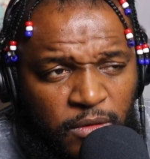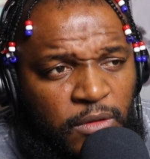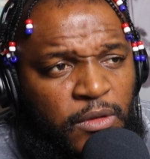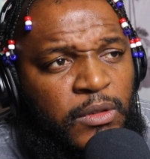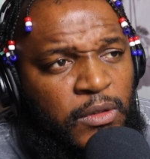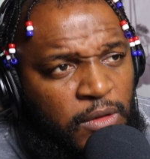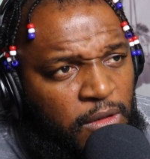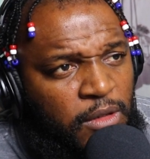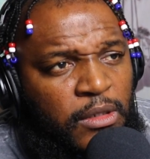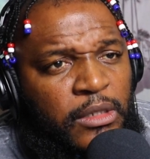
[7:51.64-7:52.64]
a nigga that day.
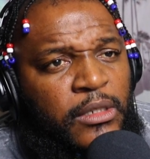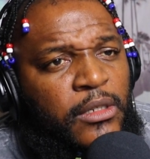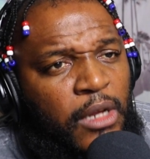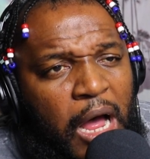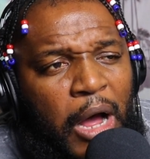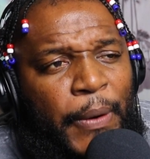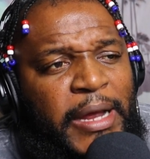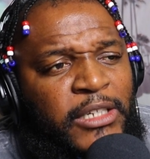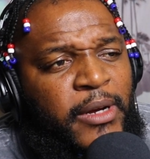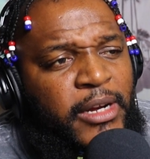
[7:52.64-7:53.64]

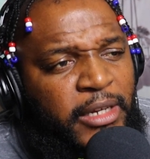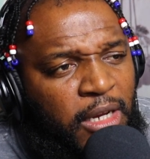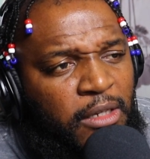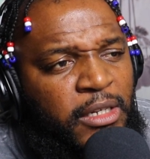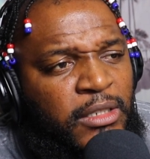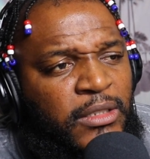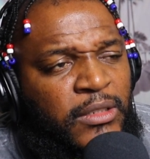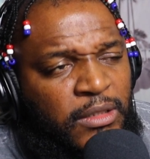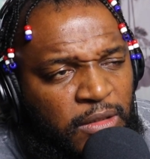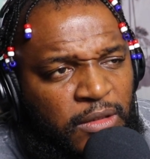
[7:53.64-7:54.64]
Always ready to kill nigga.
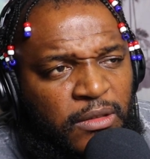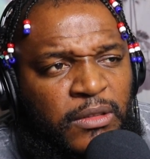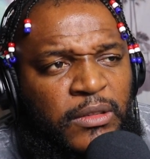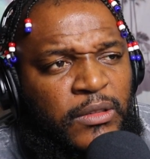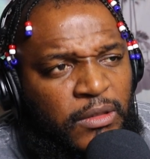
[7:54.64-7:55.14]
How y'all say?